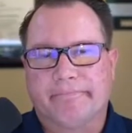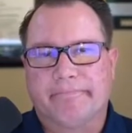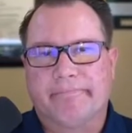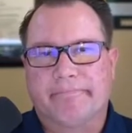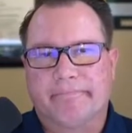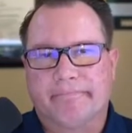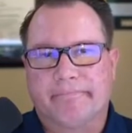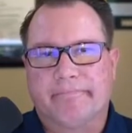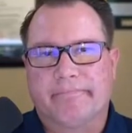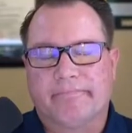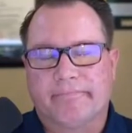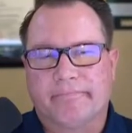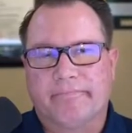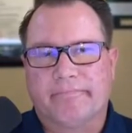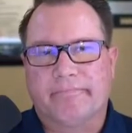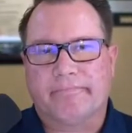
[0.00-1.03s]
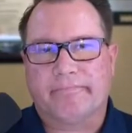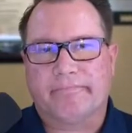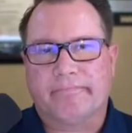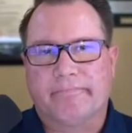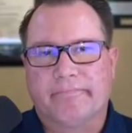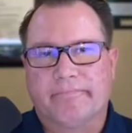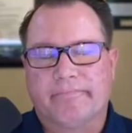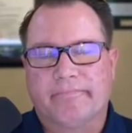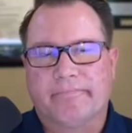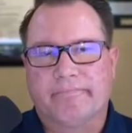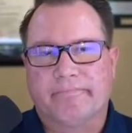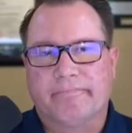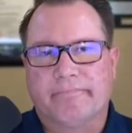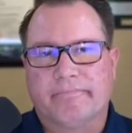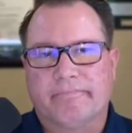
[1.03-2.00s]

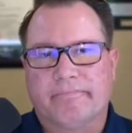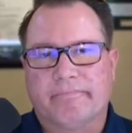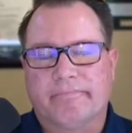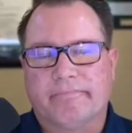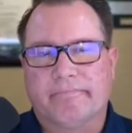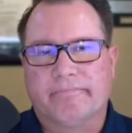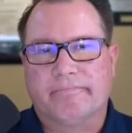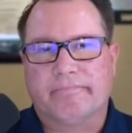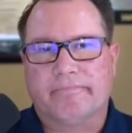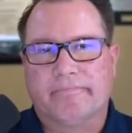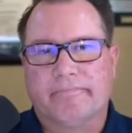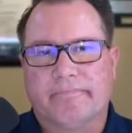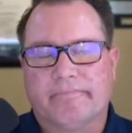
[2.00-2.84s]
(silent)